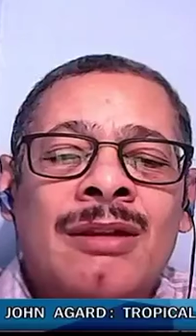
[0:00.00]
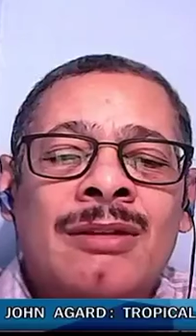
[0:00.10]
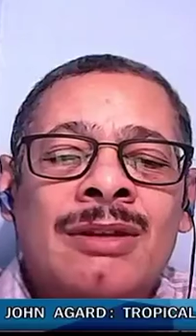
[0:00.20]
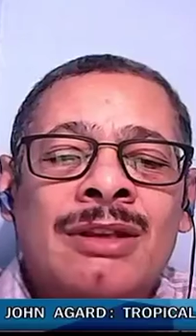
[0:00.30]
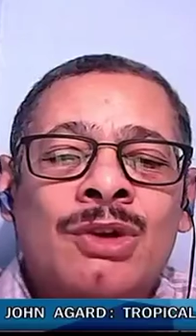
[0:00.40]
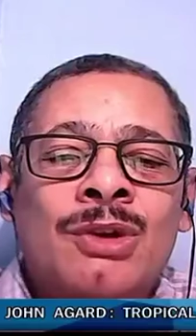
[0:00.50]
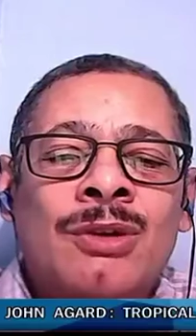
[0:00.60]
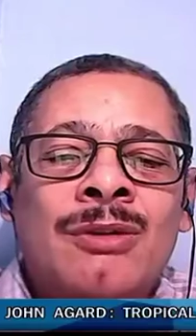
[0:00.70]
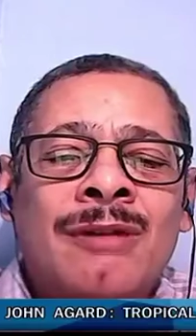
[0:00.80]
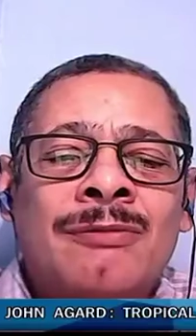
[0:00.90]
you
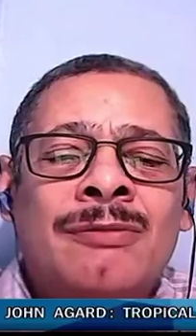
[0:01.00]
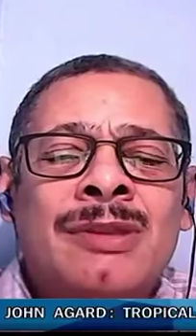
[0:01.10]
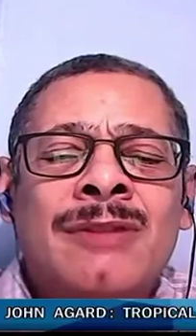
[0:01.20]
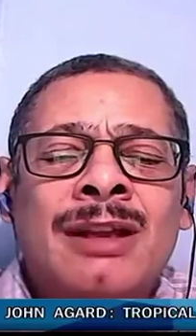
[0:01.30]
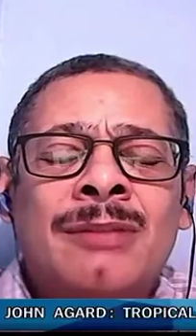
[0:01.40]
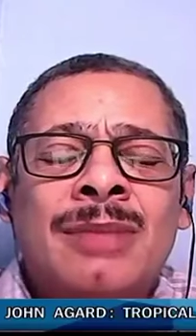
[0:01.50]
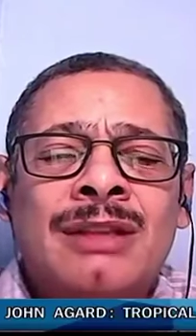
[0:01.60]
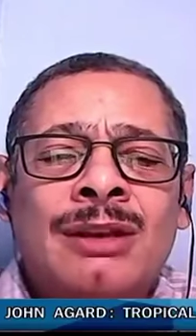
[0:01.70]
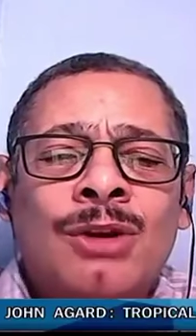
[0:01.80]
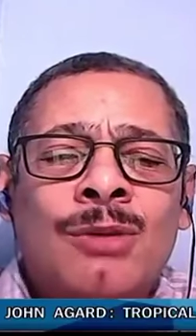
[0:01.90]
know, of developing
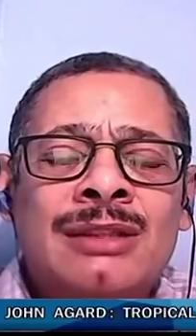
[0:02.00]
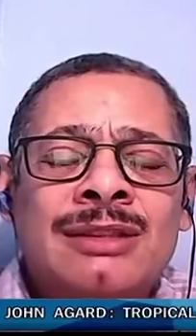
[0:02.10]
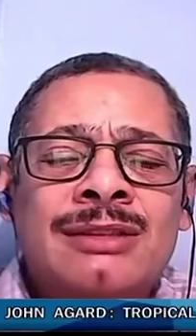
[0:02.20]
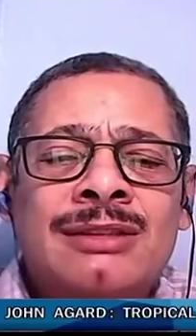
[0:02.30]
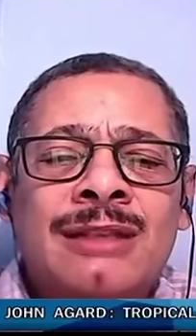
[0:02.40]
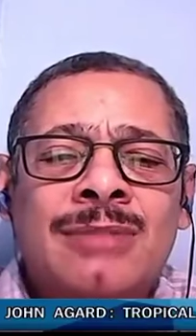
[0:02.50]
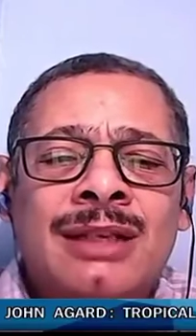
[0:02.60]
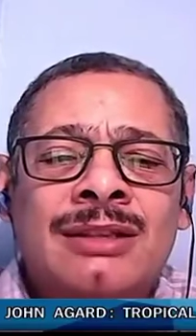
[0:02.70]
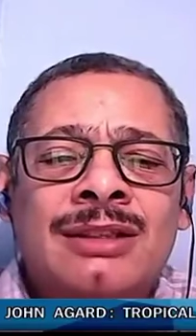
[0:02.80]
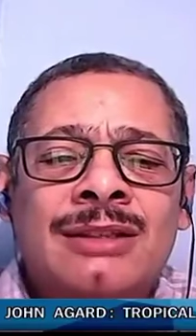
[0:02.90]
the Global
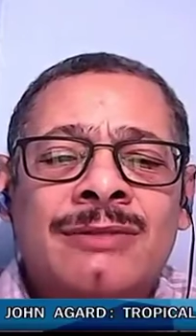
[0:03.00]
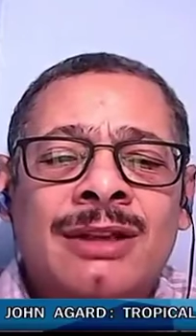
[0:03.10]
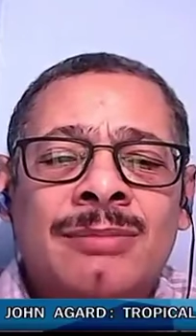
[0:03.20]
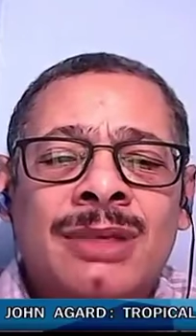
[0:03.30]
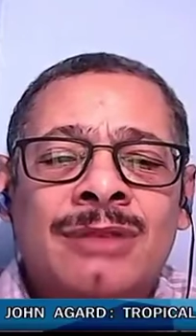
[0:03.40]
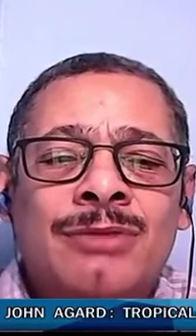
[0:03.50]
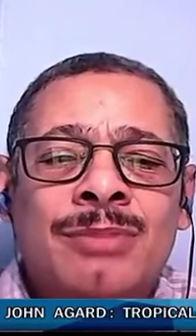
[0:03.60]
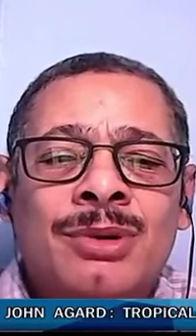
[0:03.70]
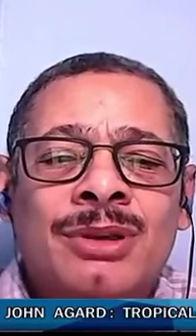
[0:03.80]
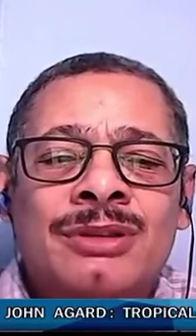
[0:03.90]
Sustainability Development
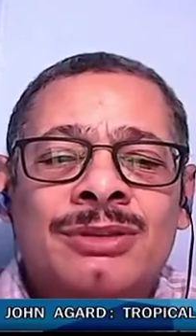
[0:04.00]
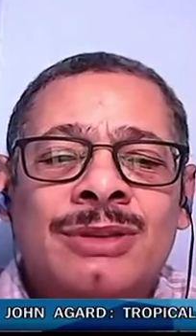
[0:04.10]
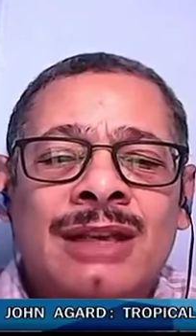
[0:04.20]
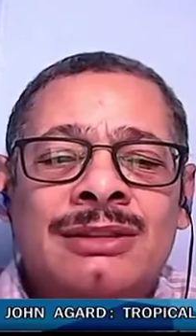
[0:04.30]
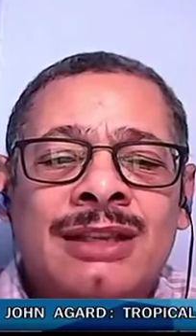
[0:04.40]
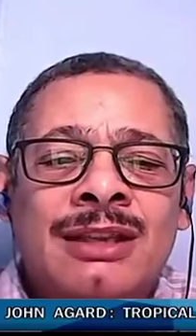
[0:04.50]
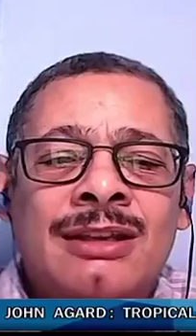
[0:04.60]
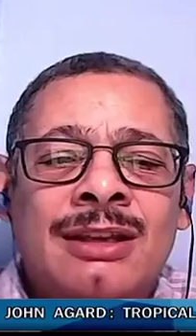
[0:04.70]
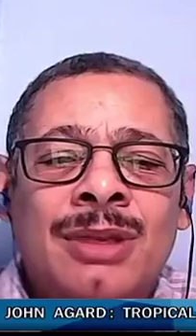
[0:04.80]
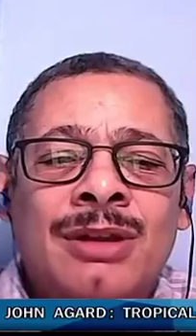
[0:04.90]
Report. So that's taking
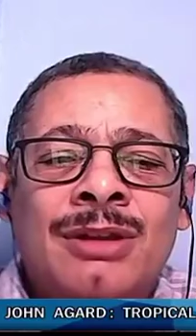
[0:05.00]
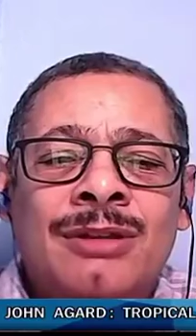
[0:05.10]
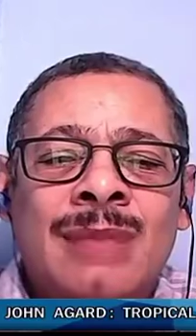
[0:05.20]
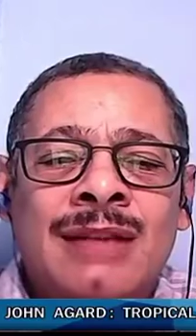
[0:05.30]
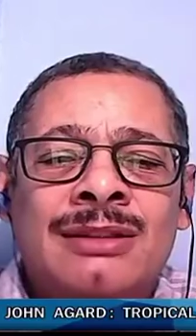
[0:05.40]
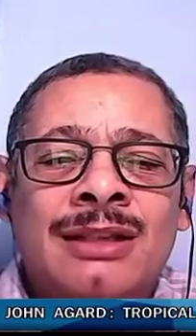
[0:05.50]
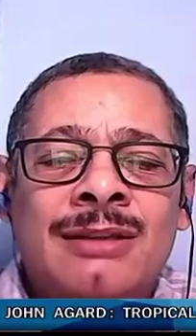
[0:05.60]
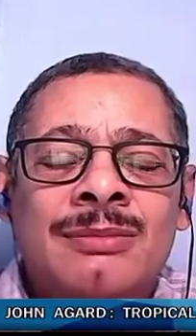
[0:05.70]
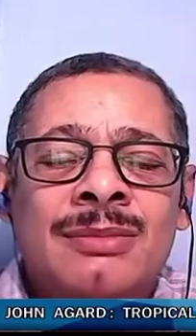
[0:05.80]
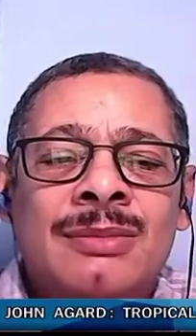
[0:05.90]
up a lot of my
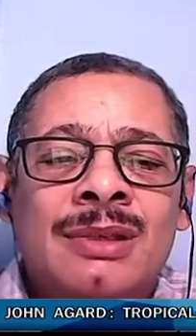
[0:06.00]
time,